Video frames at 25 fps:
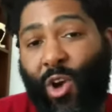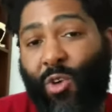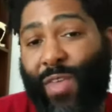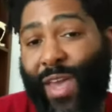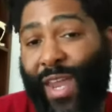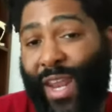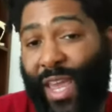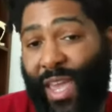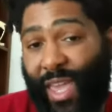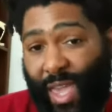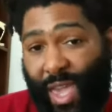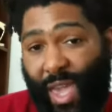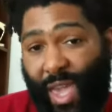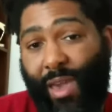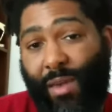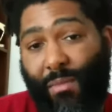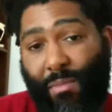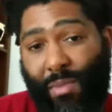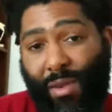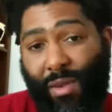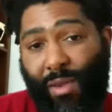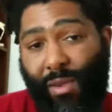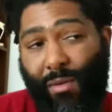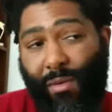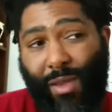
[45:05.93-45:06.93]
that it can
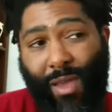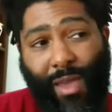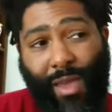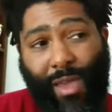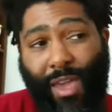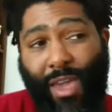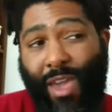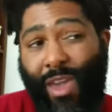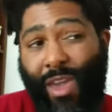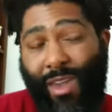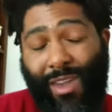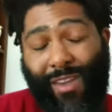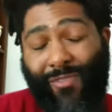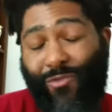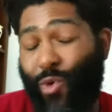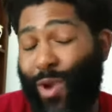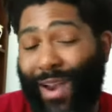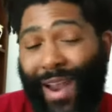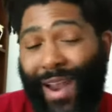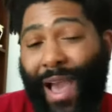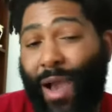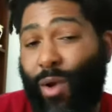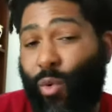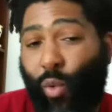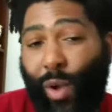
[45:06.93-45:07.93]
be. If we're
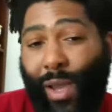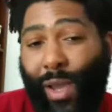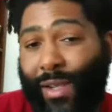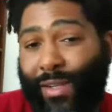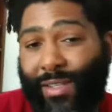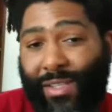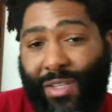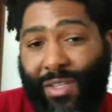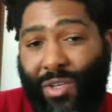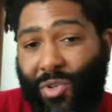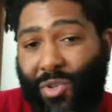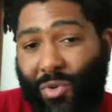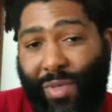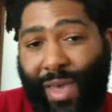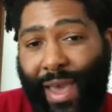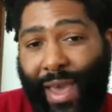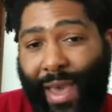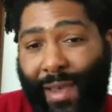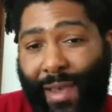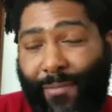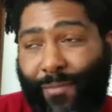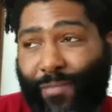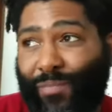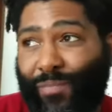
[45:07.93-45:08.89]
not willing to do that,